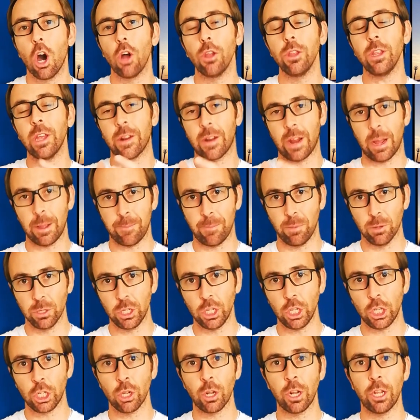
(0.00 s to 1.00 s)
on the right
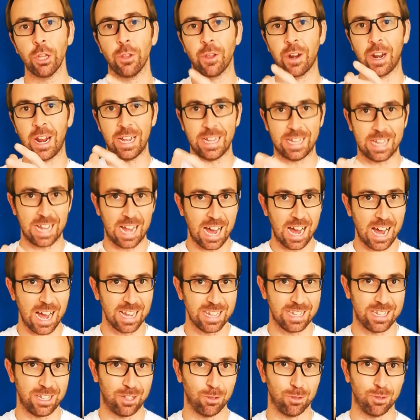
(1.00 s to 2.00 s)
position and the right
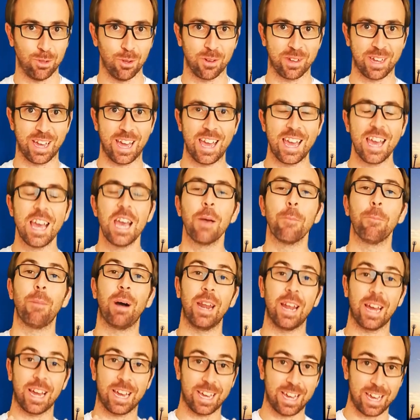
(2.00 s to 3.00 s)
altitude, okay?
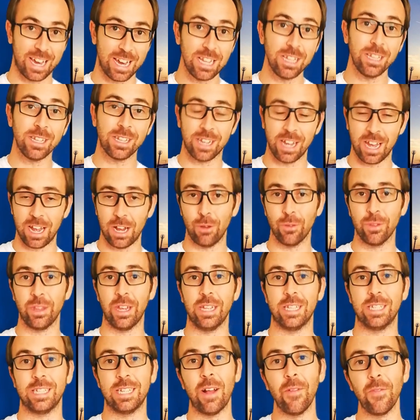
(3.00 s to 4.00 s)
But I can tell you
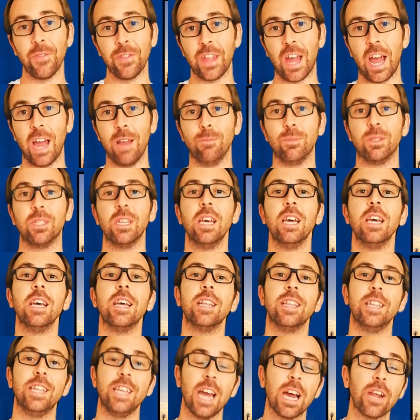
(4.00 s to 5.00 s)
that sometimes
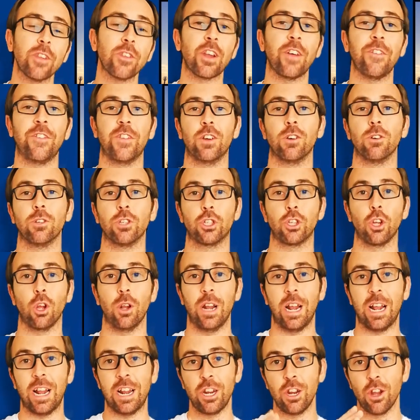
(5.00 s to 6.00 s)
the air traffic
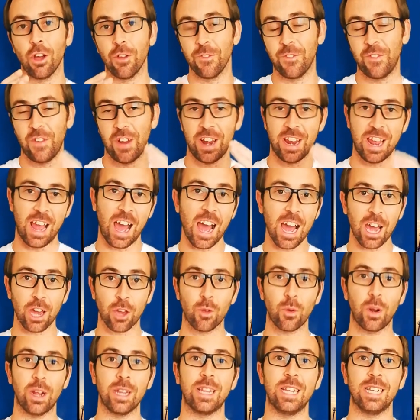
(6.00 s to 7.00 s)
controller are not very
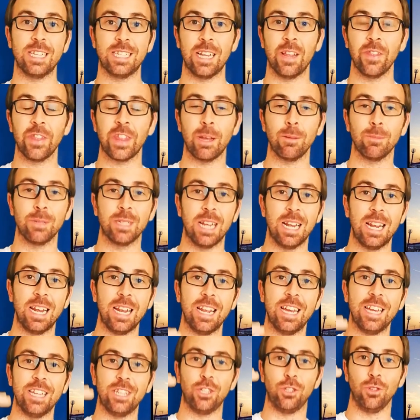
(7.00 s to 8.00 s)
accurate, and sometimes they
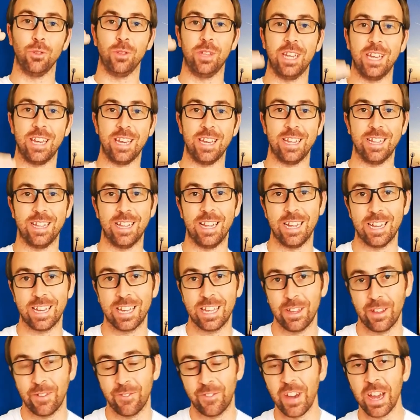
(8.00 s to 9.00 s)
let you, they
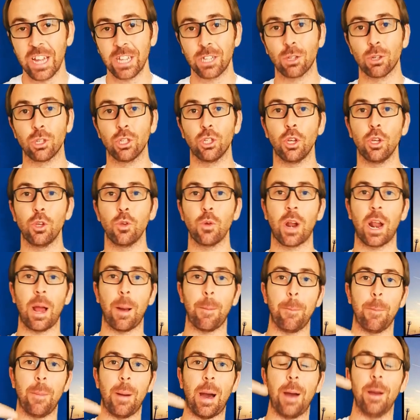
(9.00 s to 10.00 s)
vector you, you
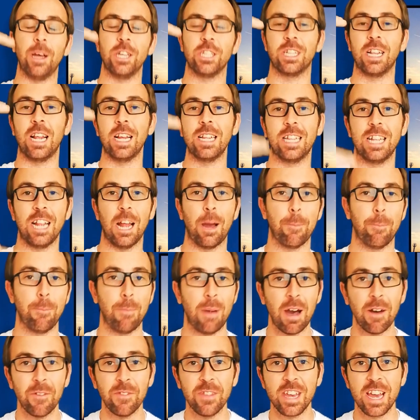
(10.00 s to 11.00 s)
are slightly
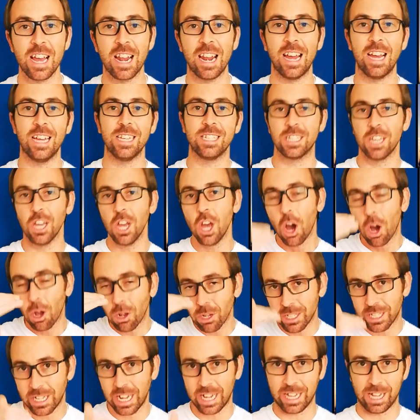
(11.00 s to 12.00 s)
above the LS
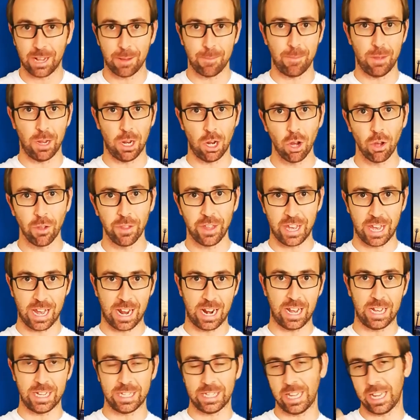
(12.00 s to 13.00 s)
or slightly below the
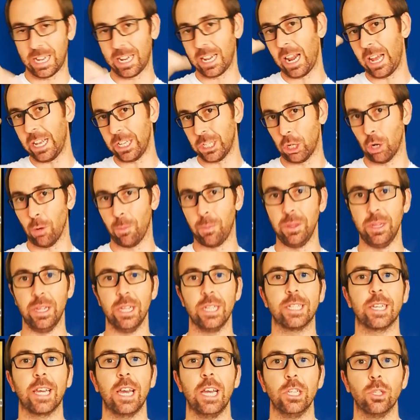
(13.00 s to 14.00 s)
LS, the glide slope in
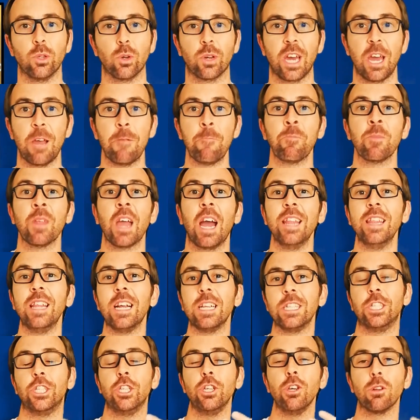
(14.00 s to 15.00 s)
this case, okay? And
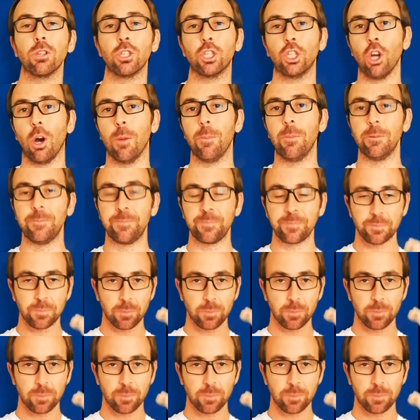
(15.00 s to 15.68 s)
that's your job